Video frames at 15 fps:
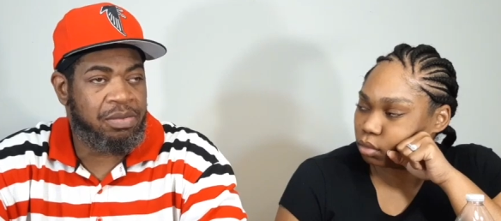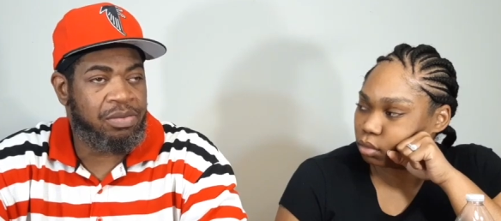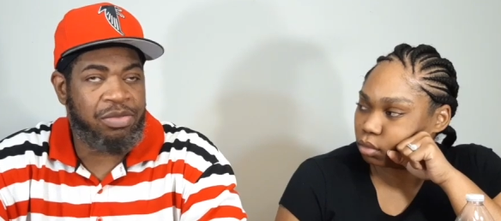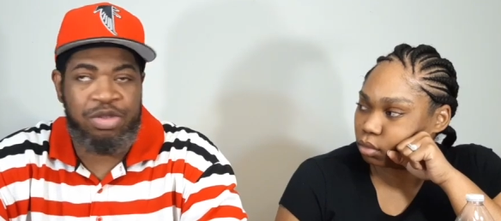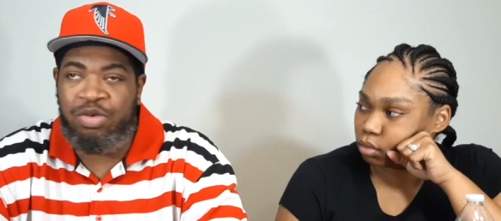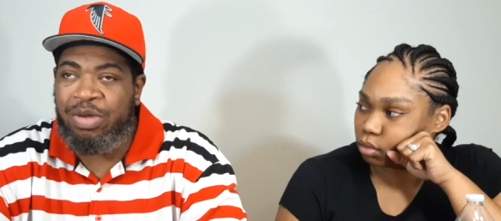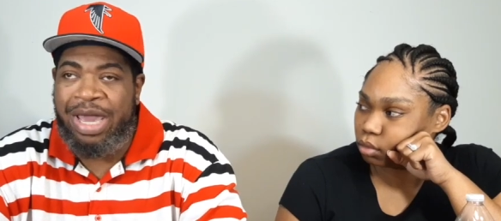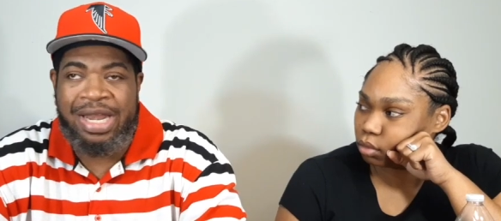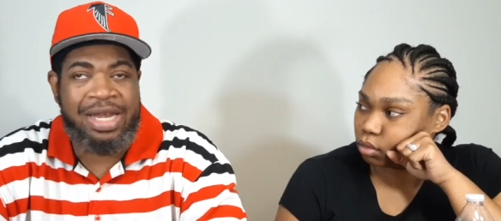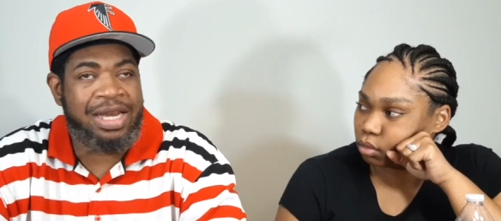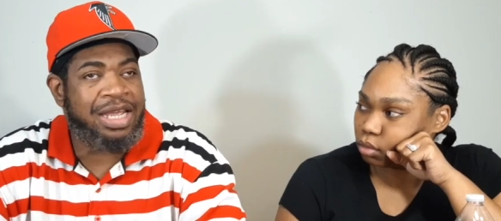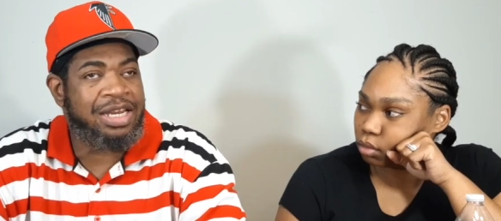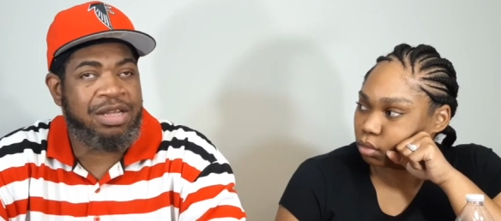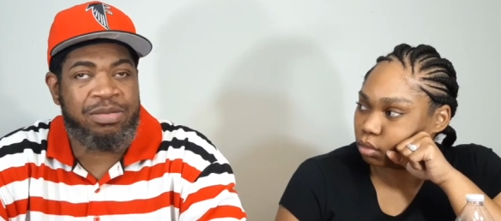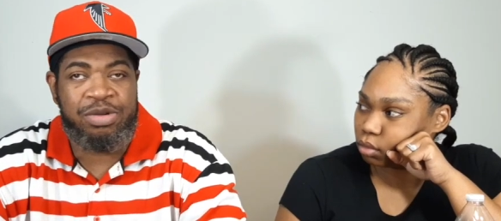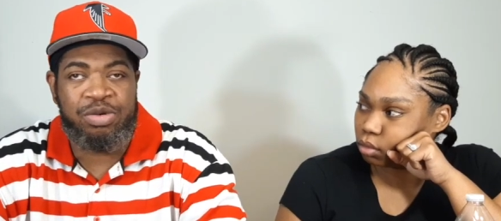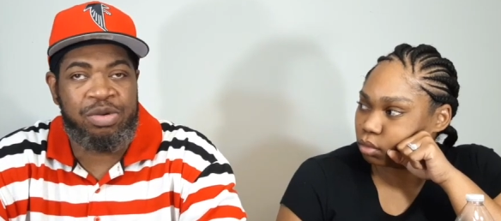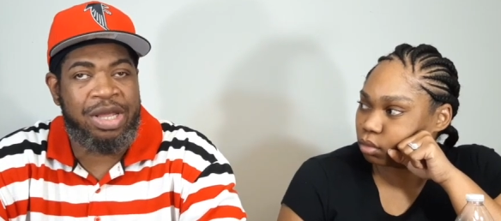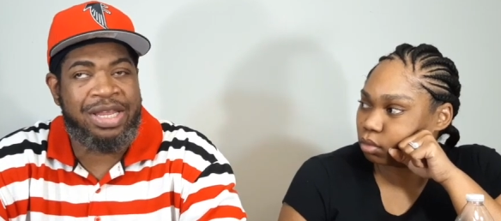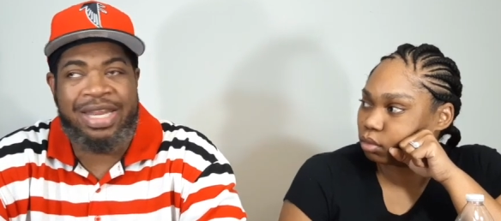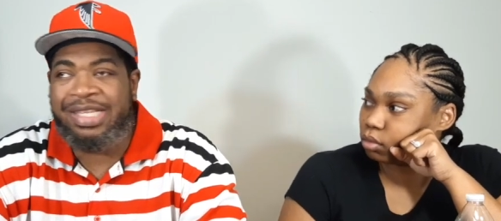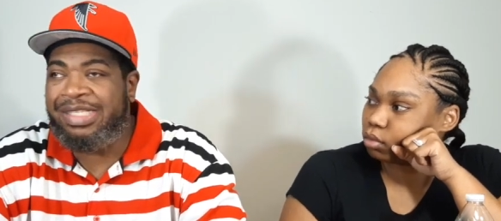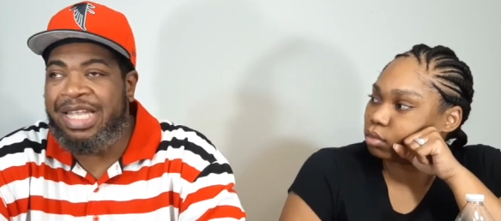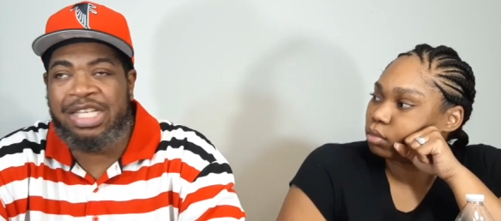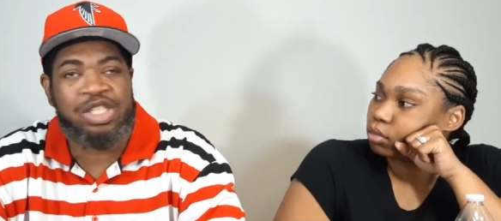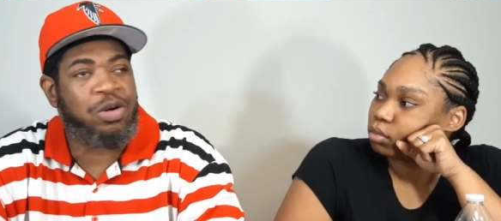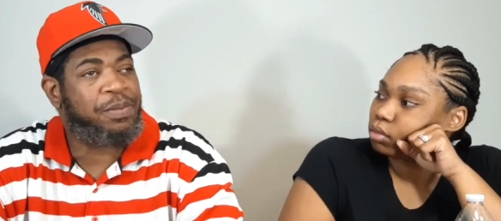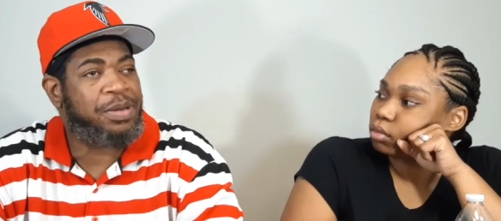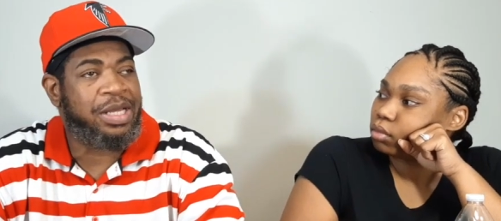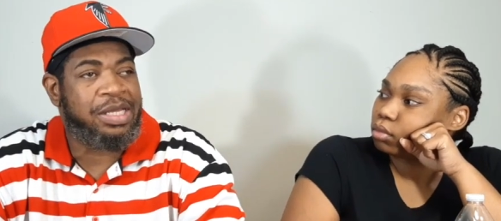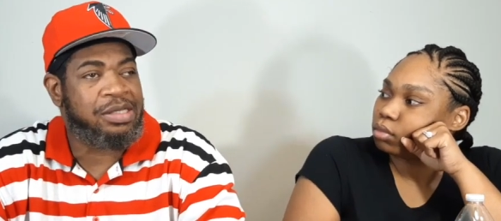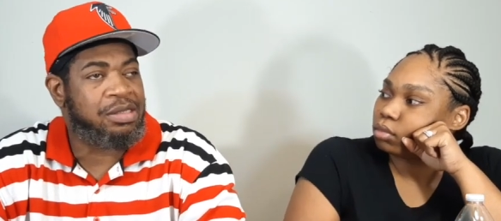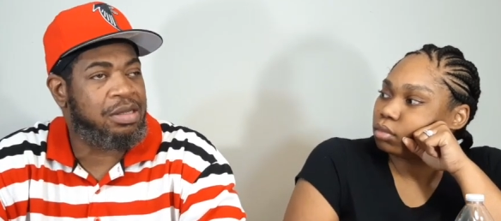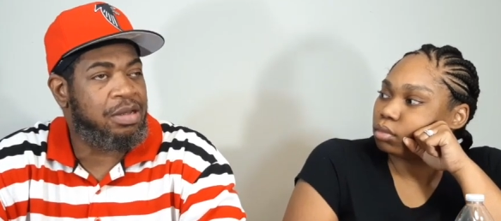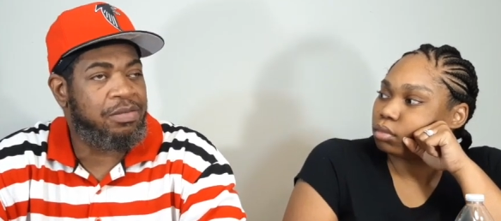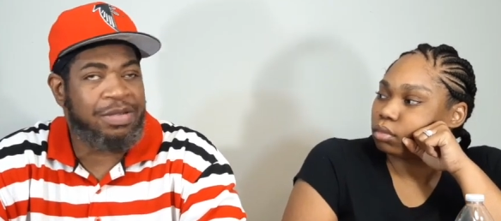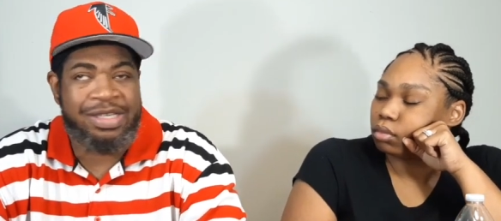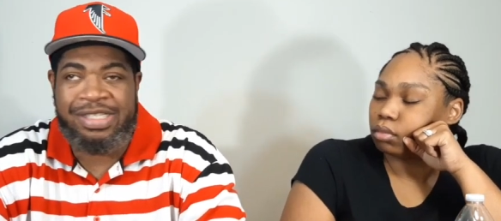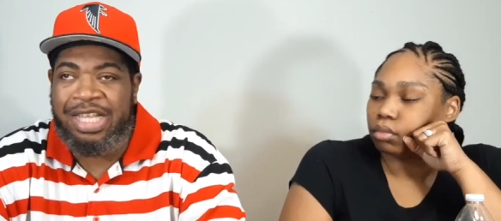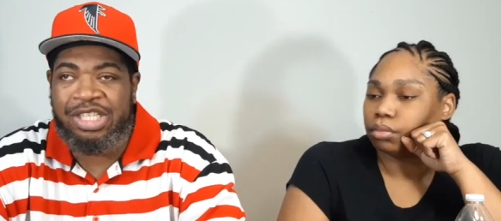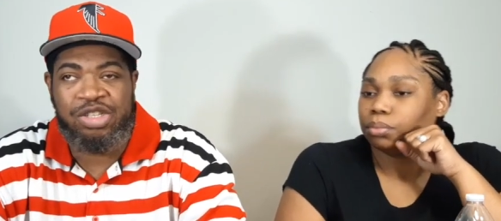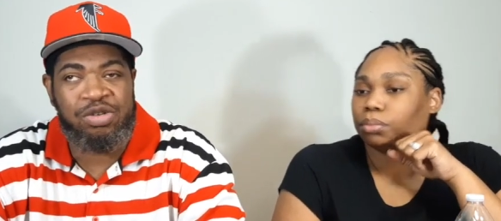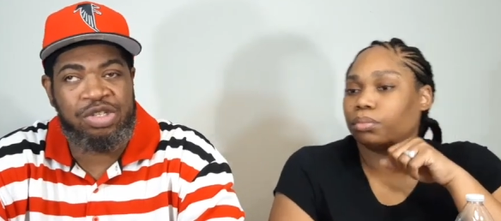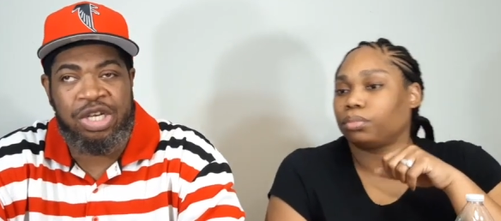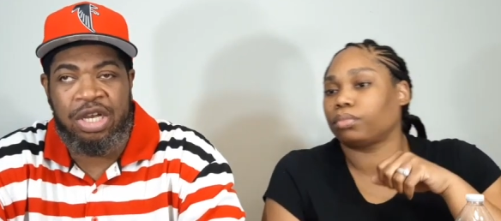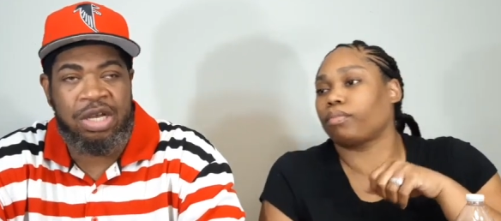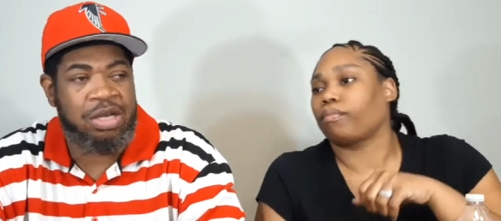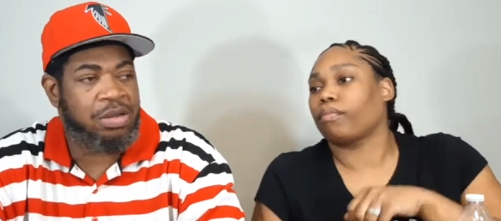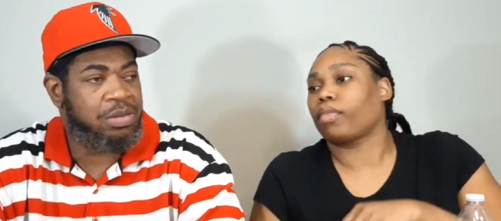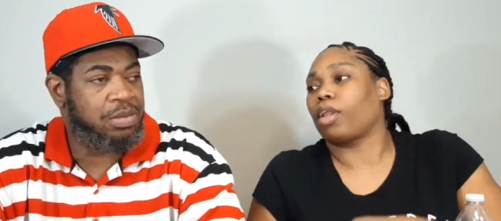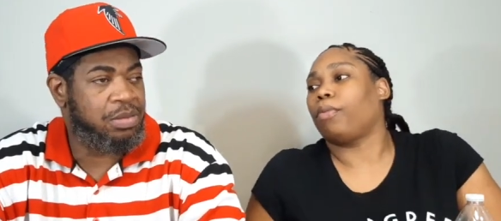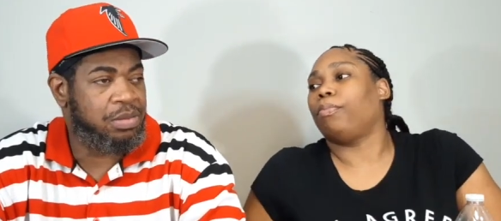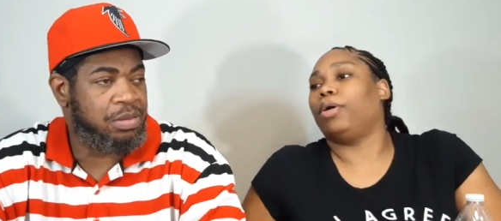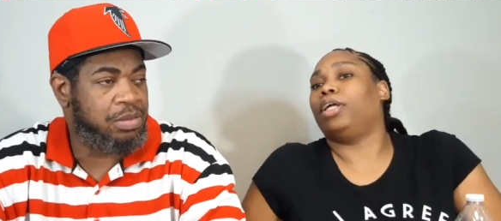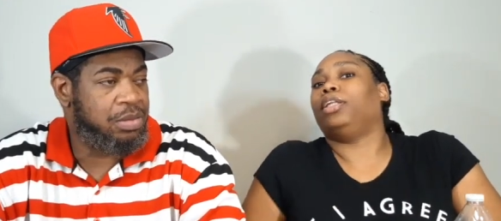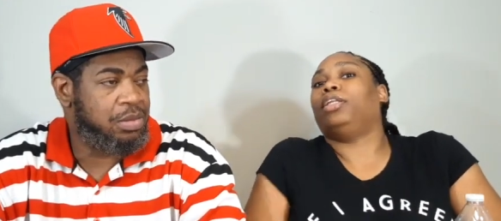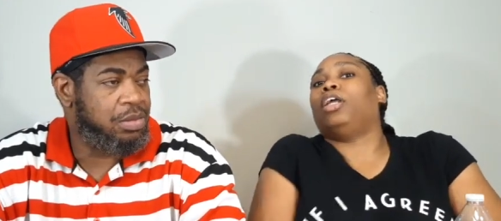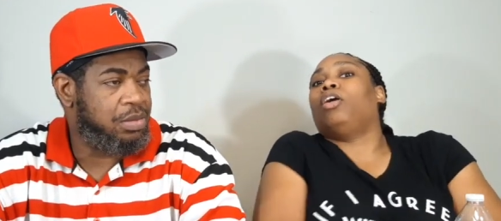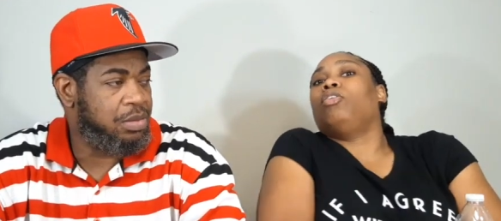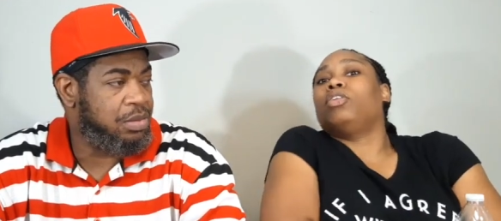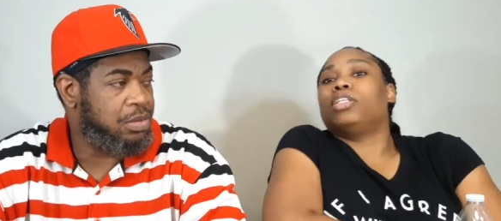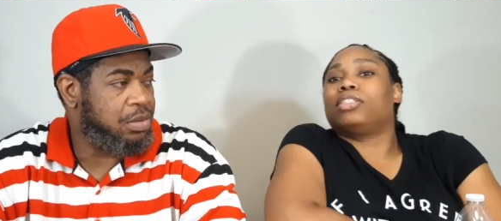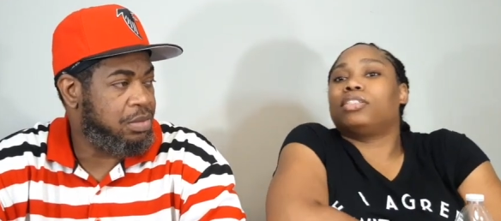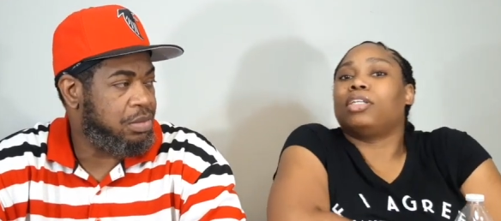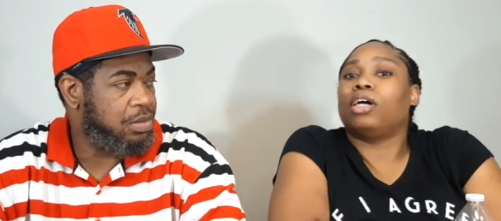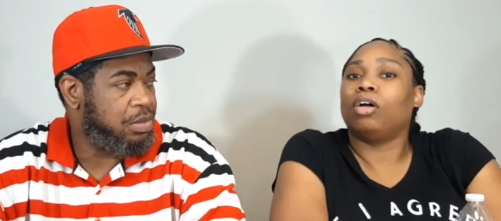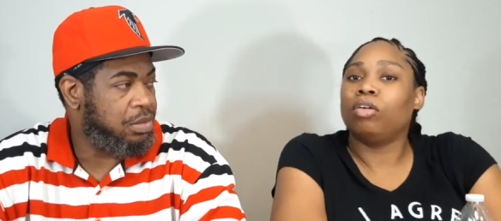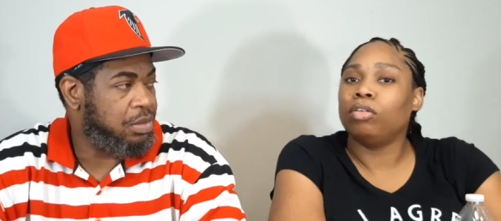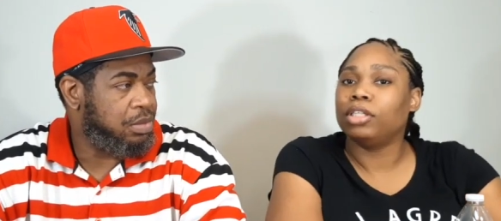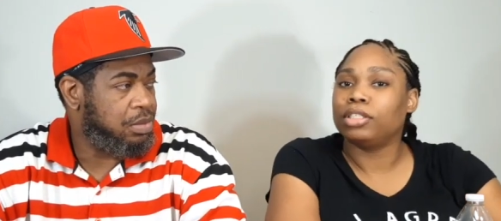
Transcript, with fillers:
Speaker 1: You got to let them do that. That's not your place. That's not your job.
Speaker 2: But notice the only